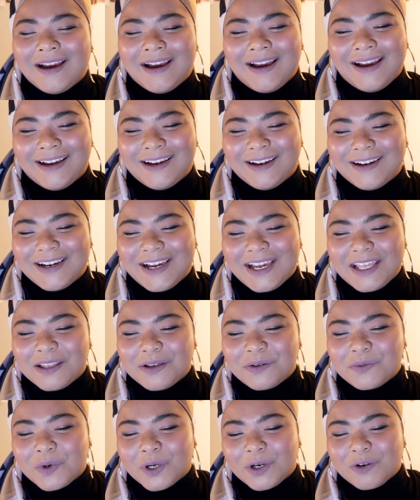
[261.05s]
And
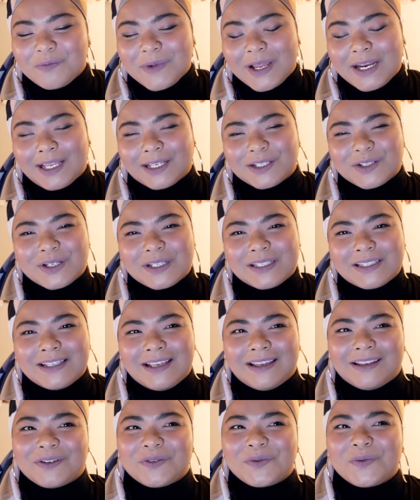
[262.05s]
then one of my lecturers
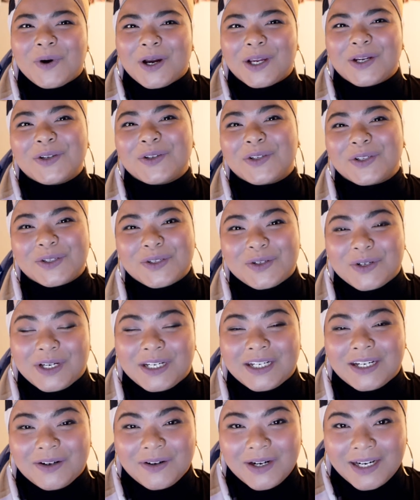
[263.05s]
said, why don't you try
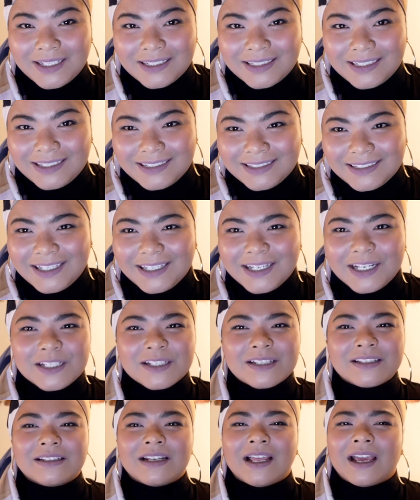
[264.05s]
directing? And I
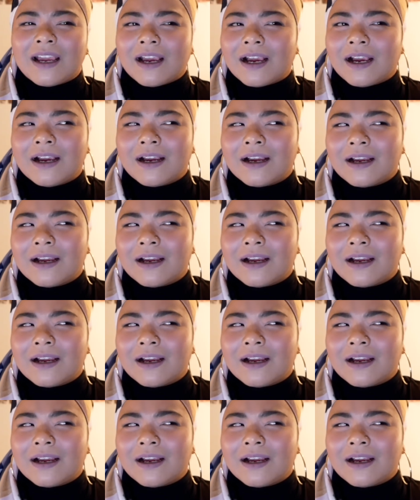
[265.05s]
just like,